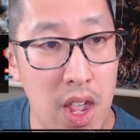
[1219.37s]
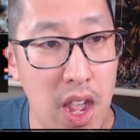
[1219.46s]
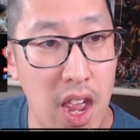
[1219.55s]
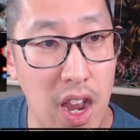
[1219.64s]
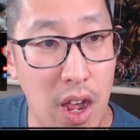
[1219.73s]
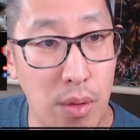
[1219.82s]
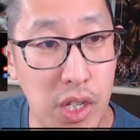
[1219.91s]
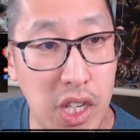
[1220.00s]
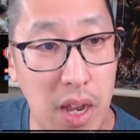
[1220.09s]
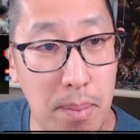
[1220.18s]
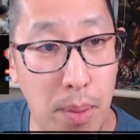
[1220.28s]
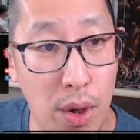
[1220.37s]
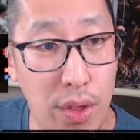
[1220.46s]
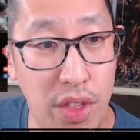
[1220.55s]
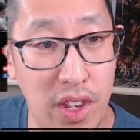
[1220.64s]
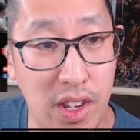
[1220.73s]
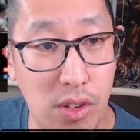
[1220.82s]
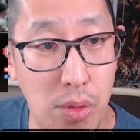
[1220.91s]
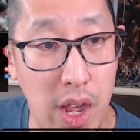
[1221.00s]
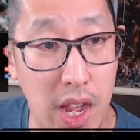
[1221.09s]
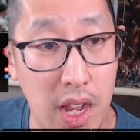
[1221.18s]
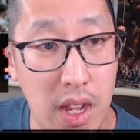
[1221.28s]
And I would send Bertha this
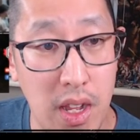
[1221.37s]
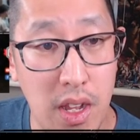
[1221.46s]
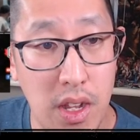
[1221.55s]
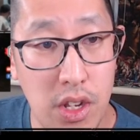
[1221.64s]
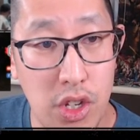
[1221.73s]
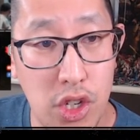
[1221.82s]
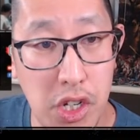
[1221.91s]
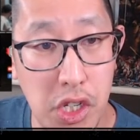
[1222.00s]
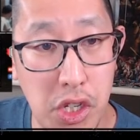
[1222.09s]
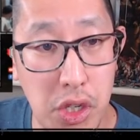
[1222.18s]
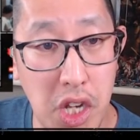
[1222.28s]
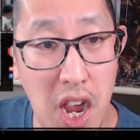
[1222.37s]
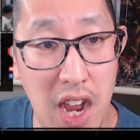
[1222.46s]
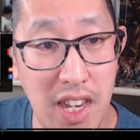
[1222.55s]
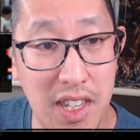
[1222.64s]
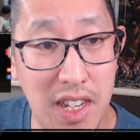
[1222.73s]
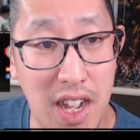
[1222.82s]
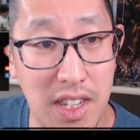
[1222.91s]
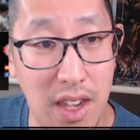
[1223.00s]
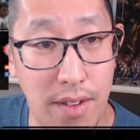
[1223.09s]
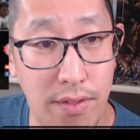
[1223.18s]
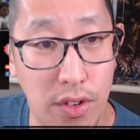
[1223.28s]
way just to tie these guys
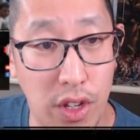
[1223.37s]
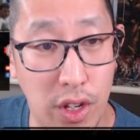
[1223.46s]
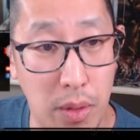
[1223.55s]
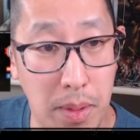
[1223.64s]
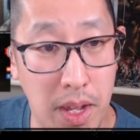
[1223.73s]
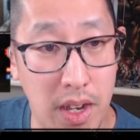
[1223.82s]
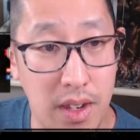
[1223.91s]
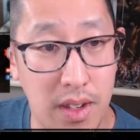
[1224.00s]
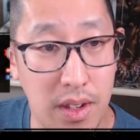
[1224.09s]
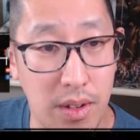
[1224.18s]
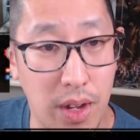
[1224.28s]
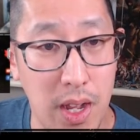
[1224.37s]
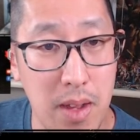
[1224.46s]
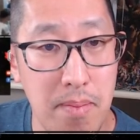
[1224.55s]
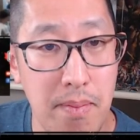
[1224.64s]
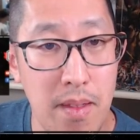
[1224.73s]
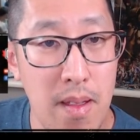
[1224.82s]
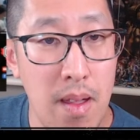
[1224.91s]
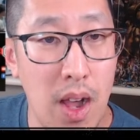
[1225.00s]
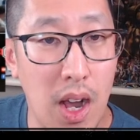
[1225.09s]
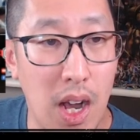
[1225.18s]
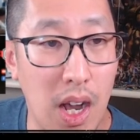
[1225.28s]
up for a little bit. Okay?
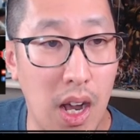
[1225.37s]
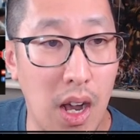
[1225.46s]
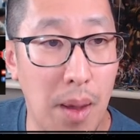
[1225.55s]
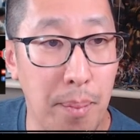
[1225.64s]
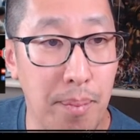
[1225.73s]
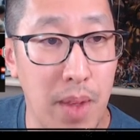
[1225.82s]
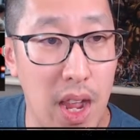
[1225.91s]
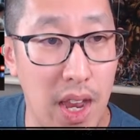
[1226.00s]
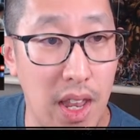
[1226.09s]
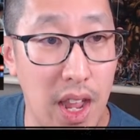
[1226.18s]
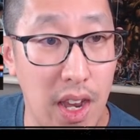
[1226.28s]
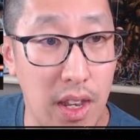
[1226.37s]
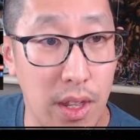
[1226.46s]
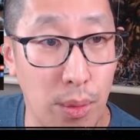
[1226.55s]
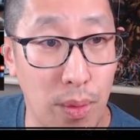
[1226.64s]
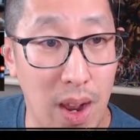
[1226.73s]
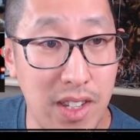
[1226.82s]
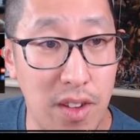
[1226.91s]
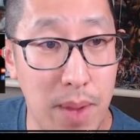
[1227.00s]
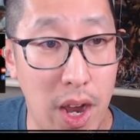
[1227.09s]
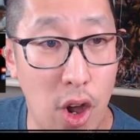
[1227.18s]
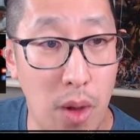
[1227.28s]
And then the rest of
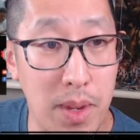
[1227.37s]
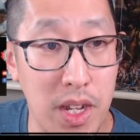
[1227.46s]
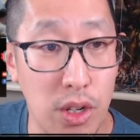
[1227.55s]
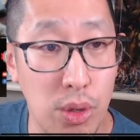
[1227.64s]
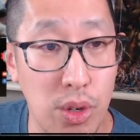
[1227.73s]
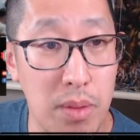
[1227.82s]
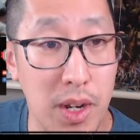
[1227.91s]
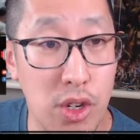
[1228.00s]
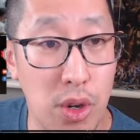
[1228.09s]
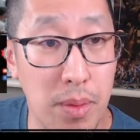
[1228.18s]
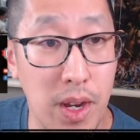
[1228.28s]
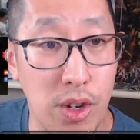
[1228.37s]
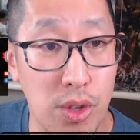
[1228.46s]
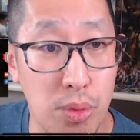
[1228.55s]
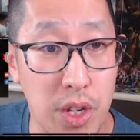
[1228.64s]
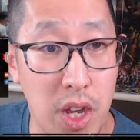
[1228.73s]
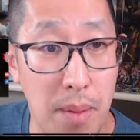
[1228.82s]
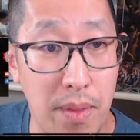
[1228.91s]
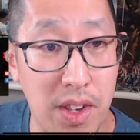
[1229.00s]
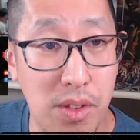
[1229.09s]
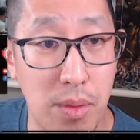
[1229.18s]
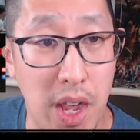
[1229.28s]
my army, including my Terminators, would come
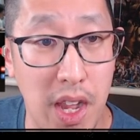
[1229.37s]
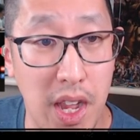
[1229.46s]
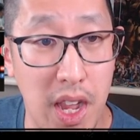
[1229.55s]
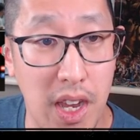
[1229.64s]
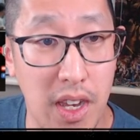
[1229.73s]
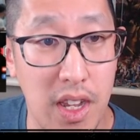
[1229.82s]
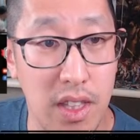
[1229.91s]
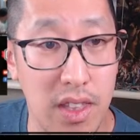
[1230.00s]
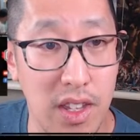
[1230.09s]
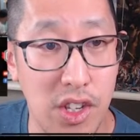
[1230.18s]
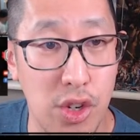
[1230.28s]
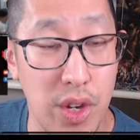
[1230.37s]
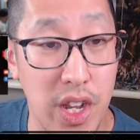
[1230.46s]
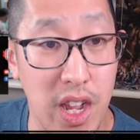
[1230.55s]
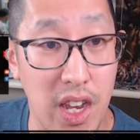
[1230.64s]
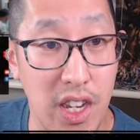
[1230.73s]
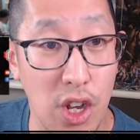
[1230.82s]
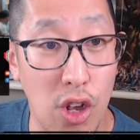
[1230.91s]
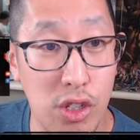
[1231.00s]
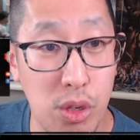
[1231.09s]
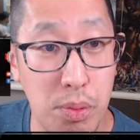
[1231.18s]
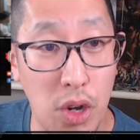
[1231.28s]
this way and hit this unit, and he
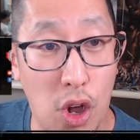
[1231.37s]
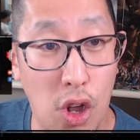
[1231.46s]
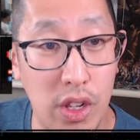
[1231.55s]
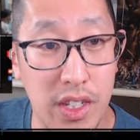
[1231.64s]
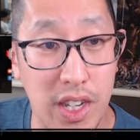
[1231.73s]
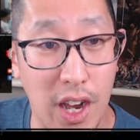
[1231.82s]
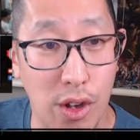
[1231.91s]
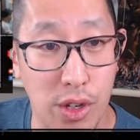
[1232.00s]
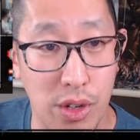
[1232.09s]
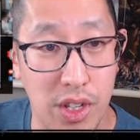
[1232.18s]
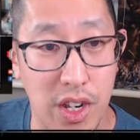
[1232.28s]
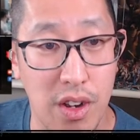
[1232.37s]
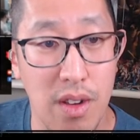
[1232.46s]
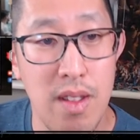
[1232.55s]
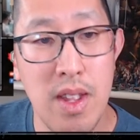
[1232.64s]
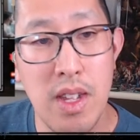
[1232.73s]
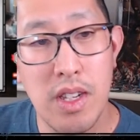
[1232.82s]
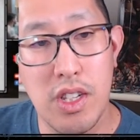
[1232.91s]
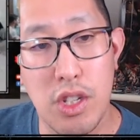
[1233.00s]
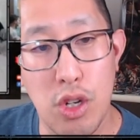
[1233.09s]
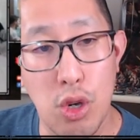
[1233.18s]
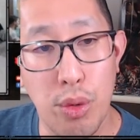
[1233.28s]
also put all his characters here.
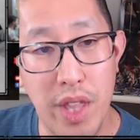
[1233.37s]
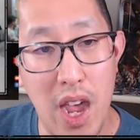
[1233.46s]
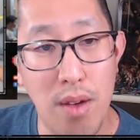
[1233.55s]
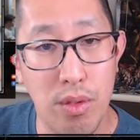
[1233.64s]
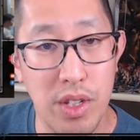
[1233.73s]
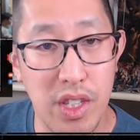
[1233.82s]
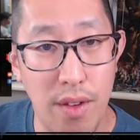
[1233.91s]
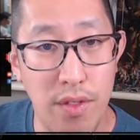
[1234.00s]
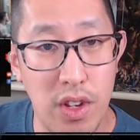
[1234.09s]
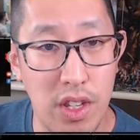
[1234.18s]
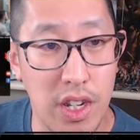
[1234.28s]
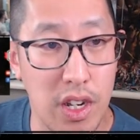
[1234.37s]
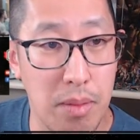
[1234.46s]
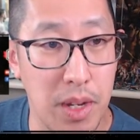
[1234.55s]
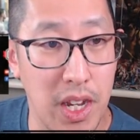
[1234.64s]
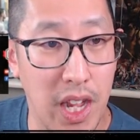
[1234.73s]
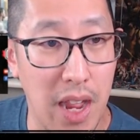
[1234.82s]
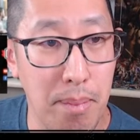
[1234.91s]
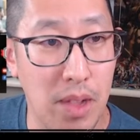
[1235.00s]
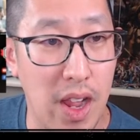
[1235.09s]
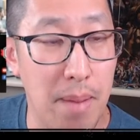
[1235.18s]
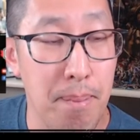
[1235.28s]
So that was definitely going to be the game
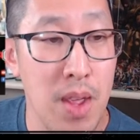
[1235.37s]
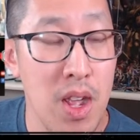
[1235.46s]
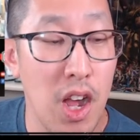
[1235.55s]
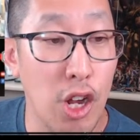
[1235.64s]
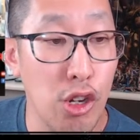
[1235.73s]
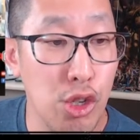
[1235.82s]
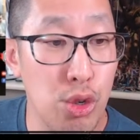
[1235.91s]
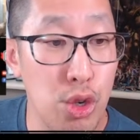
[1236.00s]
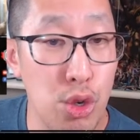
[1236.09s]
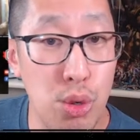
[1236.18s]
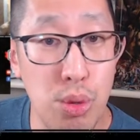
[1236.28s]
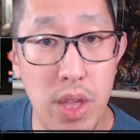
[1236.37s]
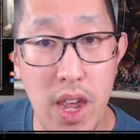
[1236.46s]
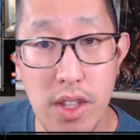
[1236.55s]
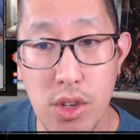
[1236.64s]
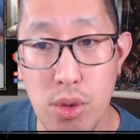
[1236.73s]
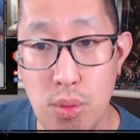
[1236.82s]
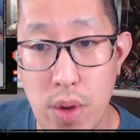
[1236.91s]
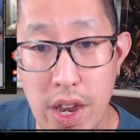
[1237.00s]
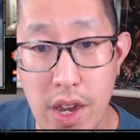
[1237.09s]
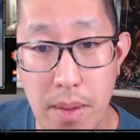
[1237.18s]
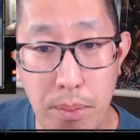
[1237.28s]
plan. I also knew that to
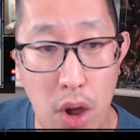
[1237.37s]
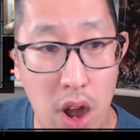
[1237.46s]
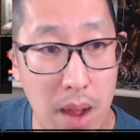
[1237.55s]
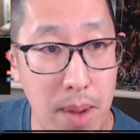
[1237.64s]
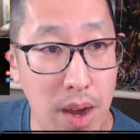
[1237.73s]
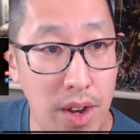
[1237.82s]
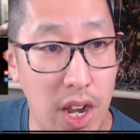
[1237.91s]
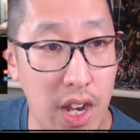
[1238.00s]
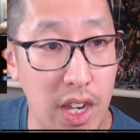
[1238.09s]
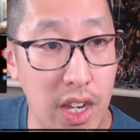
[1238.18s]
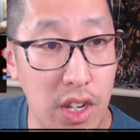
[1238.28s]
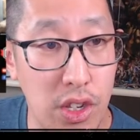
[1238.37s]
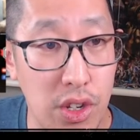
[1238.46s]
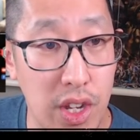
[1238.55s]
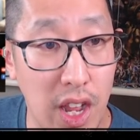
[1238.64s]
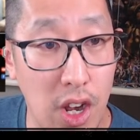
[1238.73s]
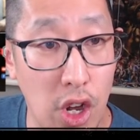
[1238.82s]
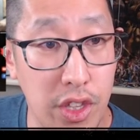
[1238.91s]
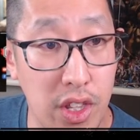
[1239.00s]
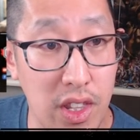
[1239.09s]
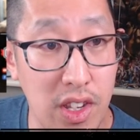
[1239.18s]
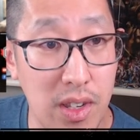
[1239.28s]
win primary, I needed to get
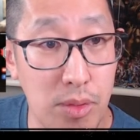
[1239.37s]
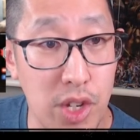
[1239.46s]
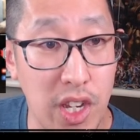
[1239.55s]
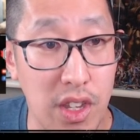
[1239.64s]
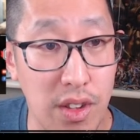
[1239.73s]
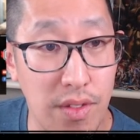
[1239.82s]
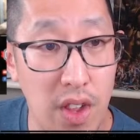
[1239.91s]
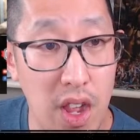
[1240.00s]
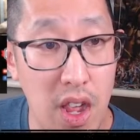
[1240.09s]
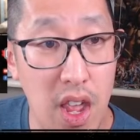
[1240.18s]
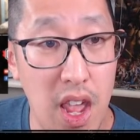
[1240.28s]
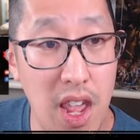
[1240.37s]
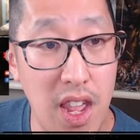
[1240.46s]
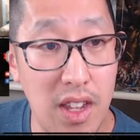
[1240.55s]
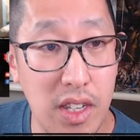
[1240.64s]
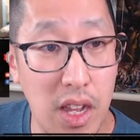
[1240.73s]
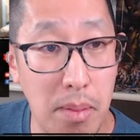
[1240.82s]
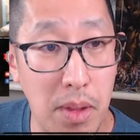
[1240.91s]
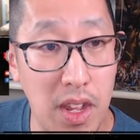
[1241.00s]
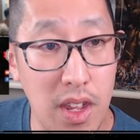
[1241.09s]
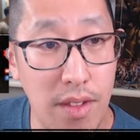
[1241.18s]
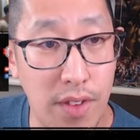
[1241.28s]
onto this objective
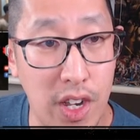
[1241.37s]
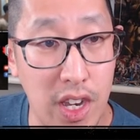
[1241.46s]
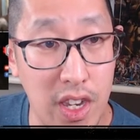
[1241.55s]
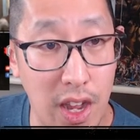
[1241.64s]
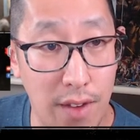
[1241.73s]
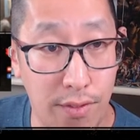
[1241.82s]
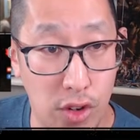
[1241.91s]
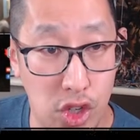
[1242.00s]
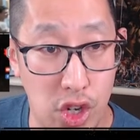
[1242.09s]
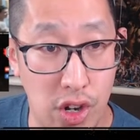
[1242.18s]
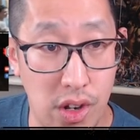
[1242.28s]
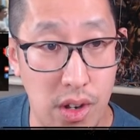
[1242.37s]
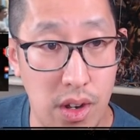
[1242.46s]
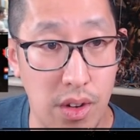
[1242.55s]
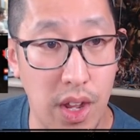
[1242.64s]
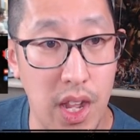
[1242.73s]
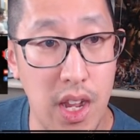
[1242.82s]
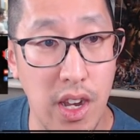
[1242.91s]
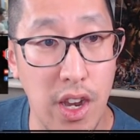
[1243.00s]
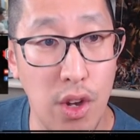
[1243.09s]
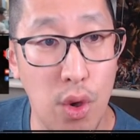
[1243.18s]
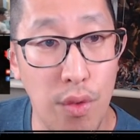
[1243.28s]
ASAP if I didn't get first turn, okay? And
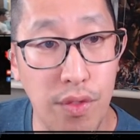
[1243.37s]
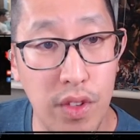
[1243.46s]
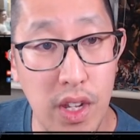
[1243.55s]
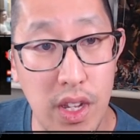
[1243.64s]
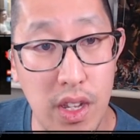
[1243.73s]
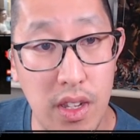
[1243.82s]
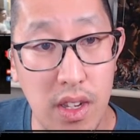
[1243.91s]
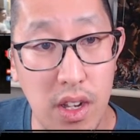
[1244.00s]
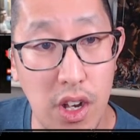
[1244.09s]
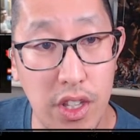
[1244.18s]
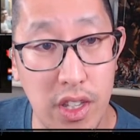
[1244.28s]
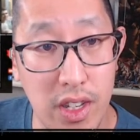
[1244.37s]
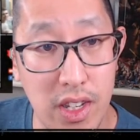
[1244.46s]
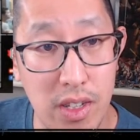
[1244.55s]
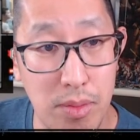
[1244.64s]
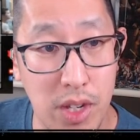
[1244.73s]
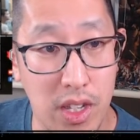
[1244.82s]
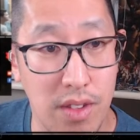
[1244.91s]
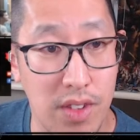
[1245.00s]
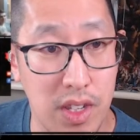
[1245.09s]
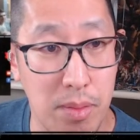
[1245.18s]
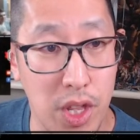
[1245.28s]
then hopefully onto this objective
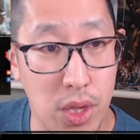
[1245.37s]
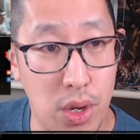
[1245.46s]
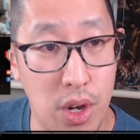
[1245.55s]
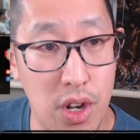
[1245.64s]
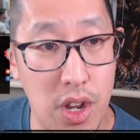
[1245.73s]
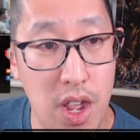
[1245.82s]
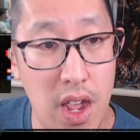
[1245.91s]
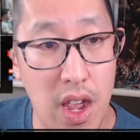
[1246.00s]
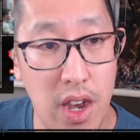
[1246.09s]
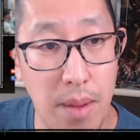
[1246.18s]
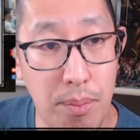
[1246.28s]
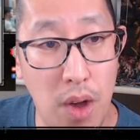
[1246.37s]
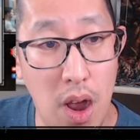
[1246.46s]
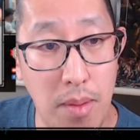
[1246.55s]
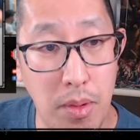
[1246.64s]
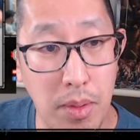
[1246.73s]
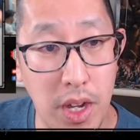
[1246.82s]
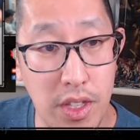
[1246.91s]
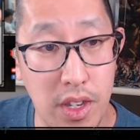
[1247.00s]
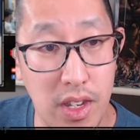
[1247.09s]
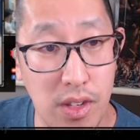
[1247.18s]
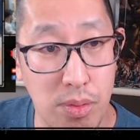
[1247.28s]
as my third, and then probably
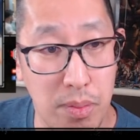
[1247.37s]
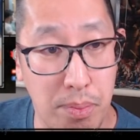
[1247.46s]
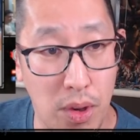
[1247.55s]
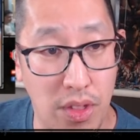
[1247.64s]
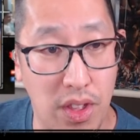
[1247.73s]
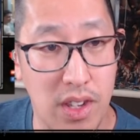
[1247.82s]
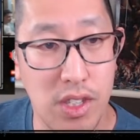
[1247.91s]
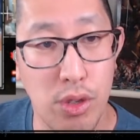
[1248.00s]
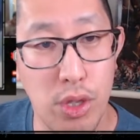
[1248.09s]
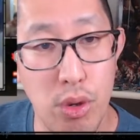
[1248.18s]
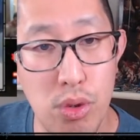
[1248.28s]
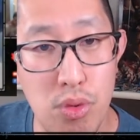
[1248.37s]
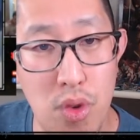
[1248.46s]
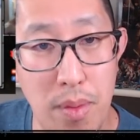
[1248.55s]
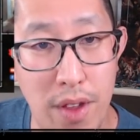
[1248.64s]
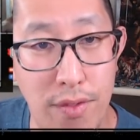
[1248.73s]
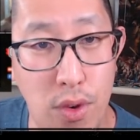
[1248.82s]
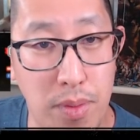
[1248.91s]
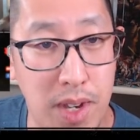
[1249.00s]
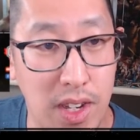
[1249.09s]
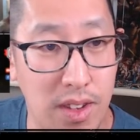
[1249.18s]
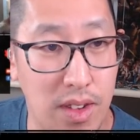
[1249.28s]
onto this with Bertha. So those were my 4
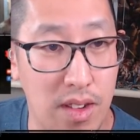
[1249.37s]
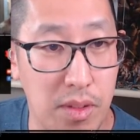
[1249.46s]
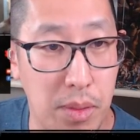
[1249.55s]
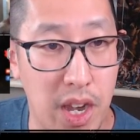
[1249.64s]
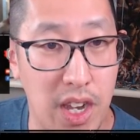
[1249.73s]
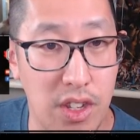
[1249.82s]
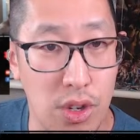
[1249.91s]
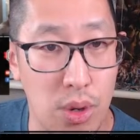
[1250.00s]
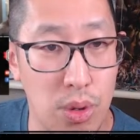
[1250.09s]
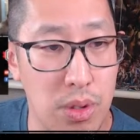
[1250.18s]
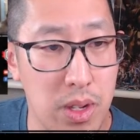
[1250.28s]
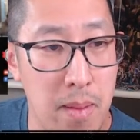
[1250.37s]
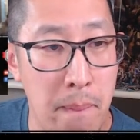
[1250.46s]
objectives I was planning to hold.